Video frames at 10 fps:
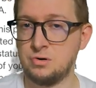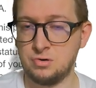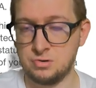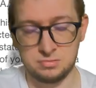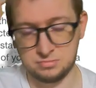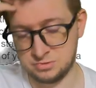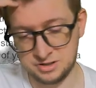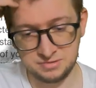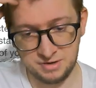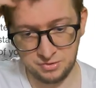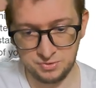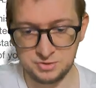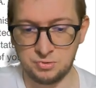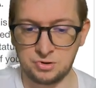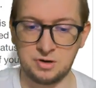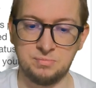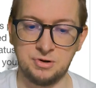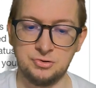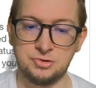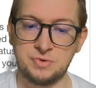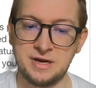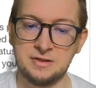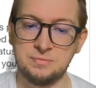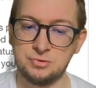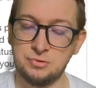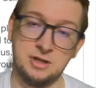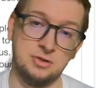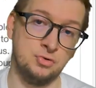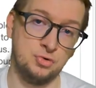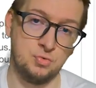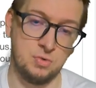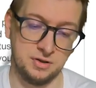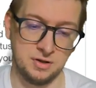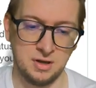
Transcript: or doesn't matter which worker, but you train them to a new one.